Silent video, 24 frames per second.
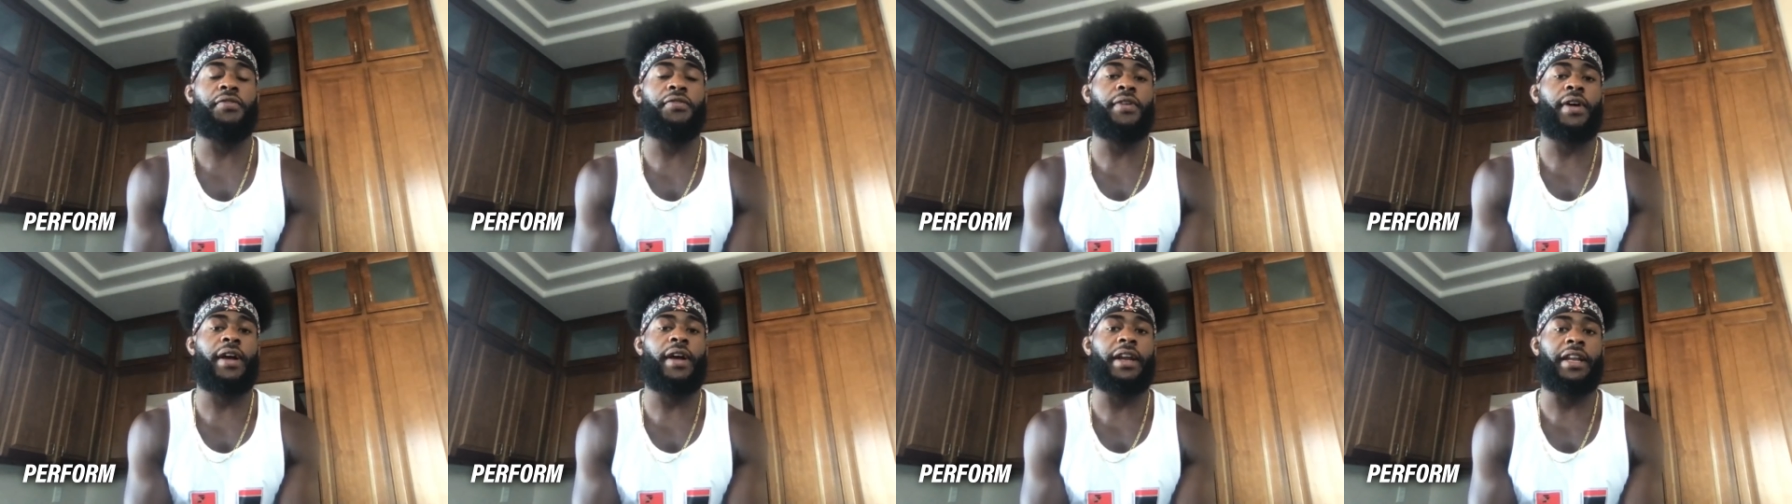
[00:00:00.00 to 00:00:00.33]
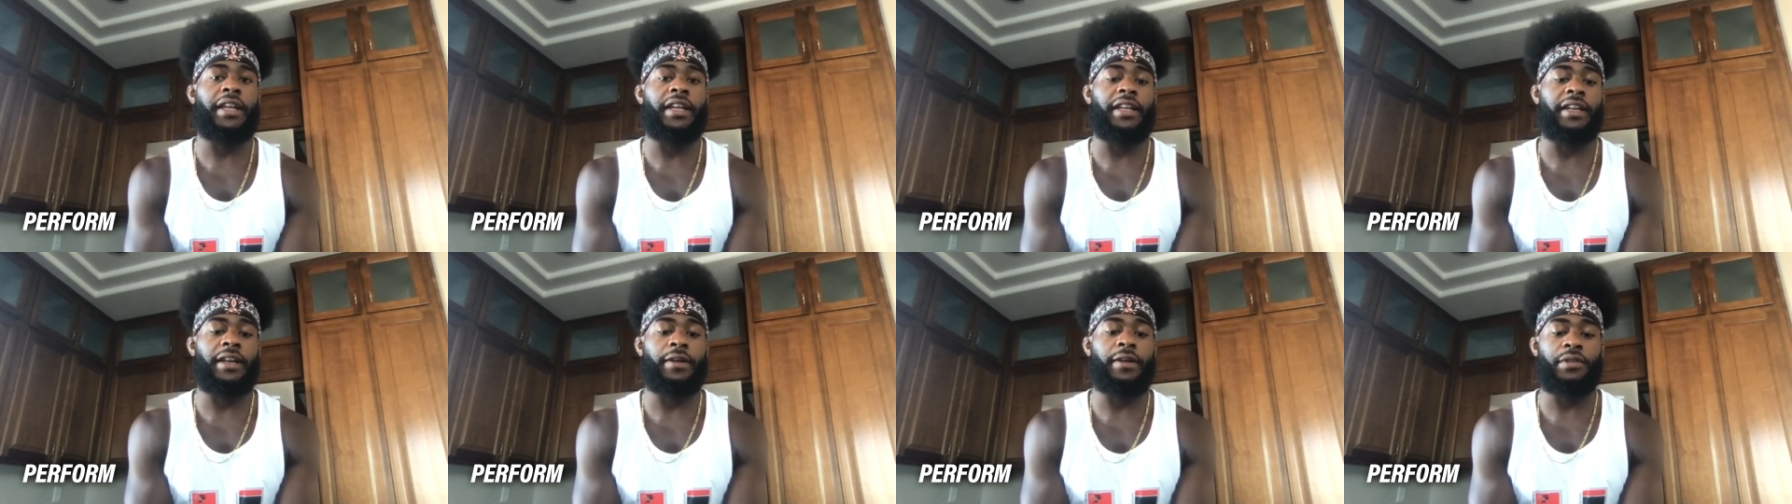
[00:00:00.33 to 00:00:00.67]

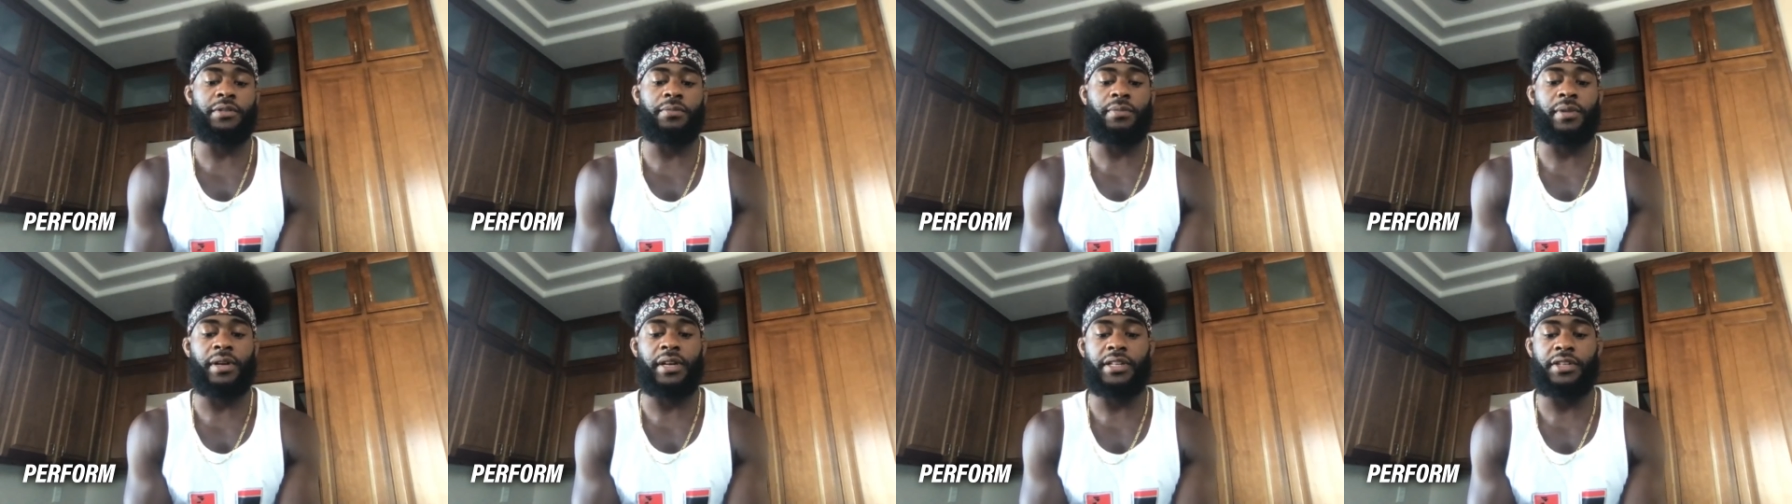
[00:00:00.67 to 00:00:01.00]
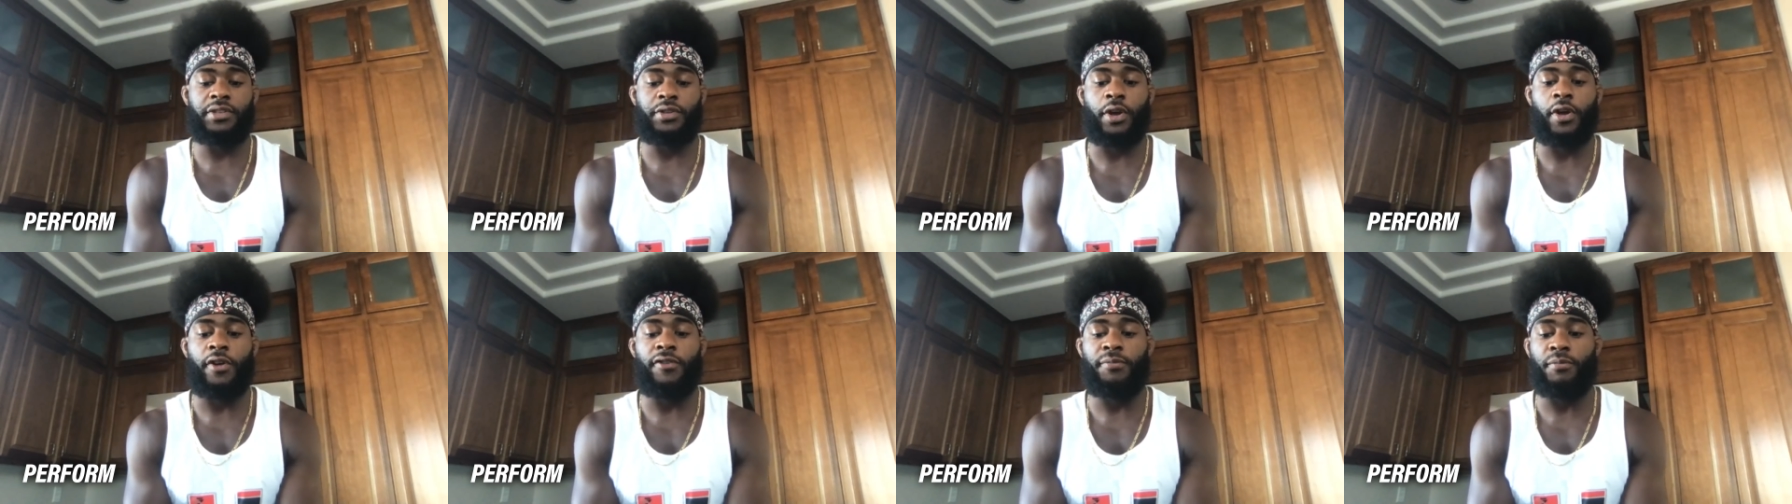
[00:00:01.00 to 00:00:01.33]
fighting and I was in my
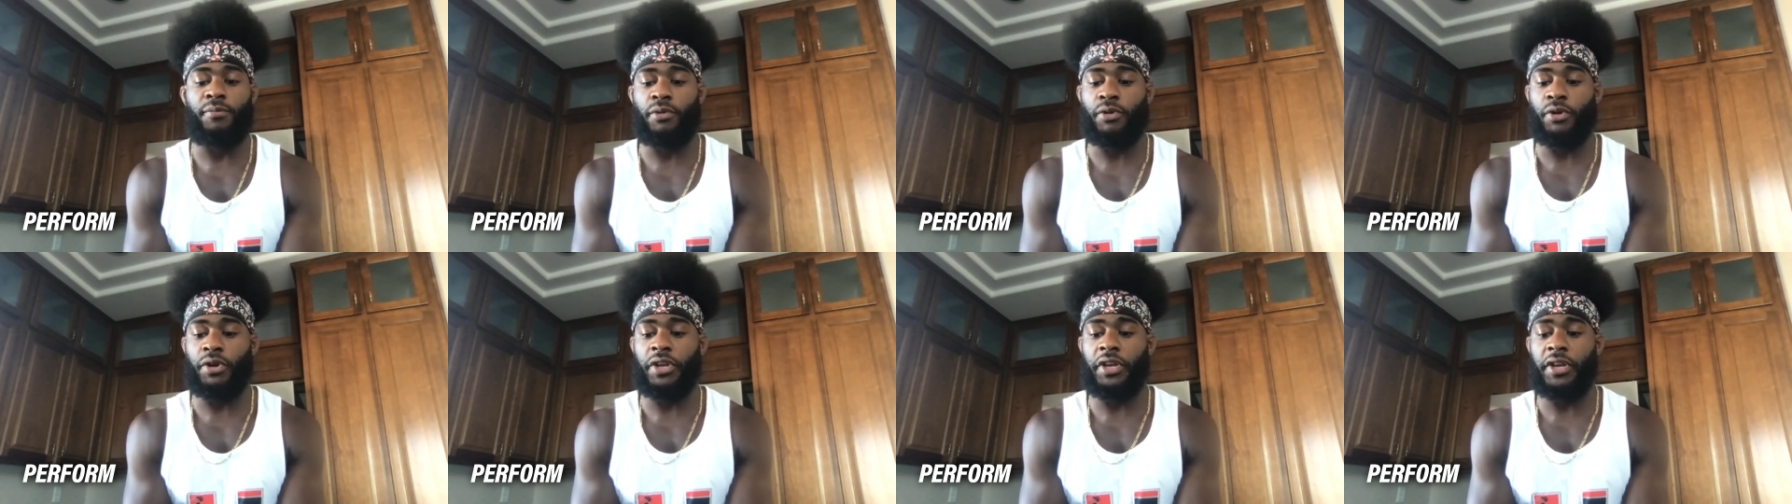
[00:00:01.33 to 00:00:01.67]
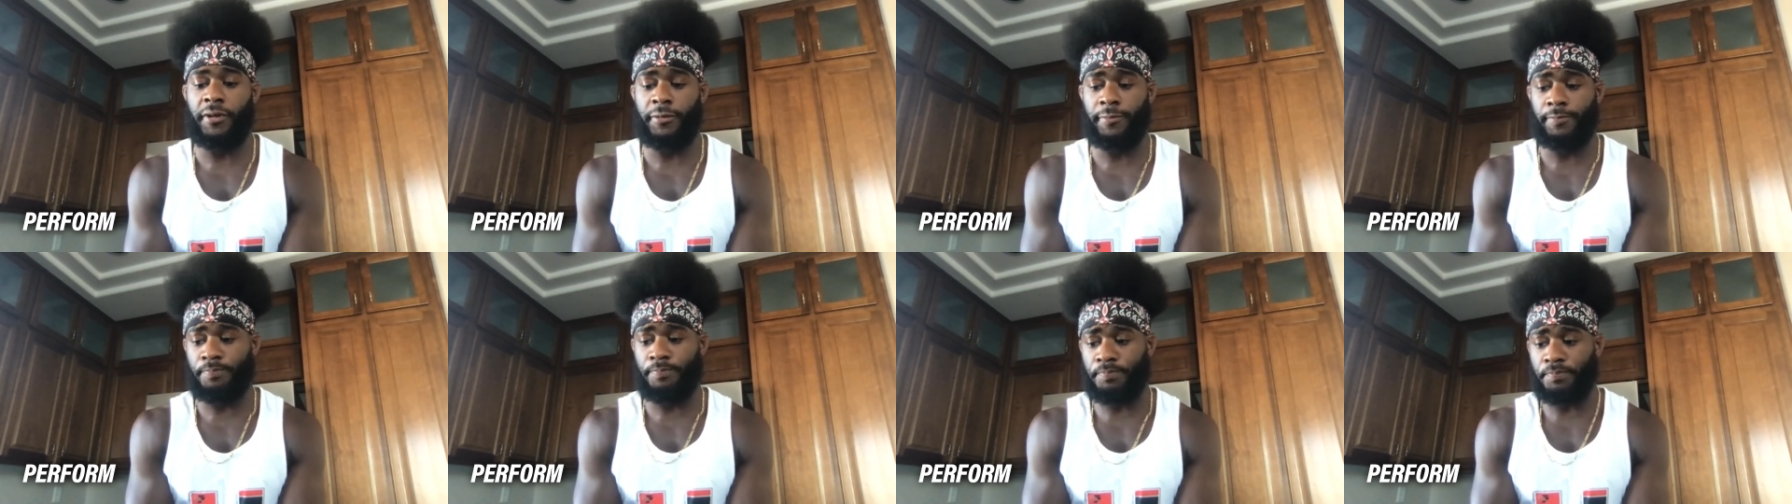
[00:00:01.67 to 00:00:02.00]
sophomore
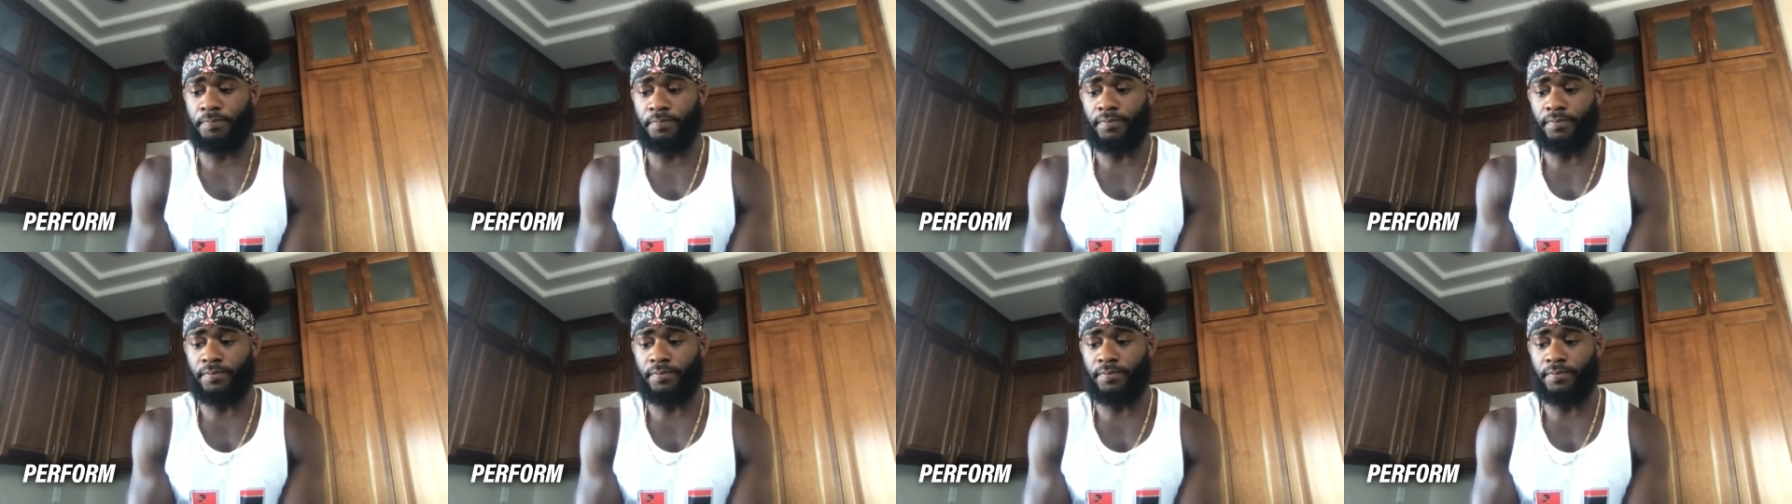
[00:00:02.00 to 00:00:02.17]
year,